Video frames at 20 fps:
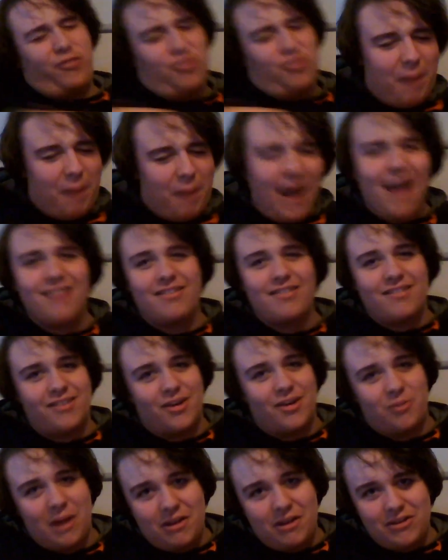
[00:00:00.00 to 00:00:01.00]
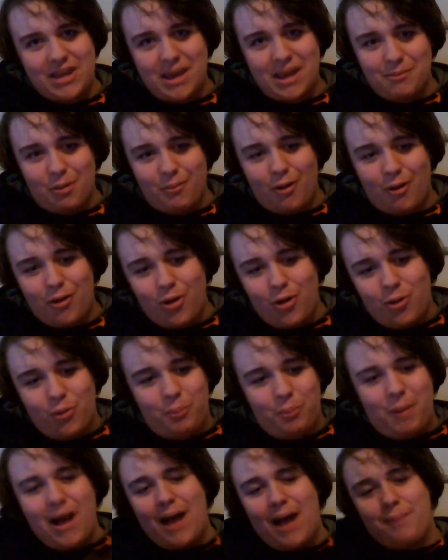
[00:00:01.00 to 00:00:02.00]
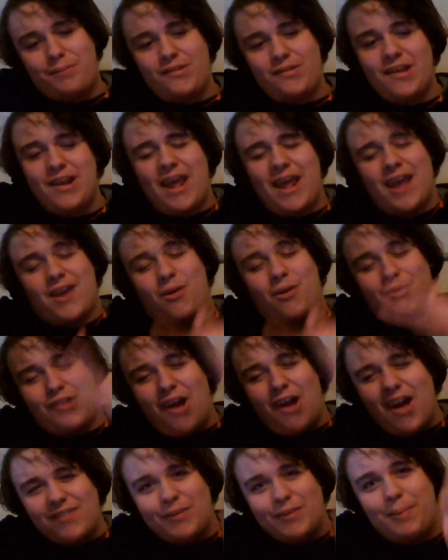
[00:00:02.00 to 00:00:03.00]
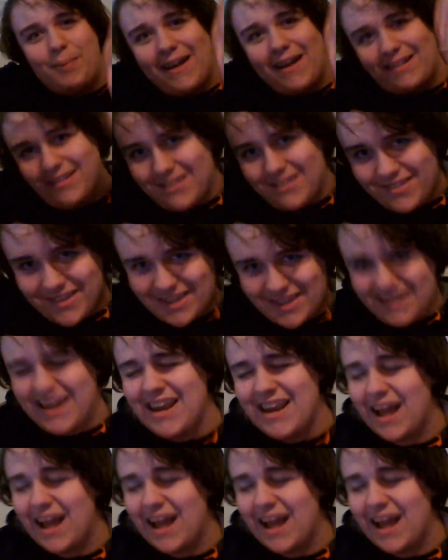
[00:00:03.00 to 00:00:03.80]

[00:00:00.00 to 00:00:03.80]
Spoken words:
passes it around to Yamamoto, who pops it. It goes off a backhand stick and in. I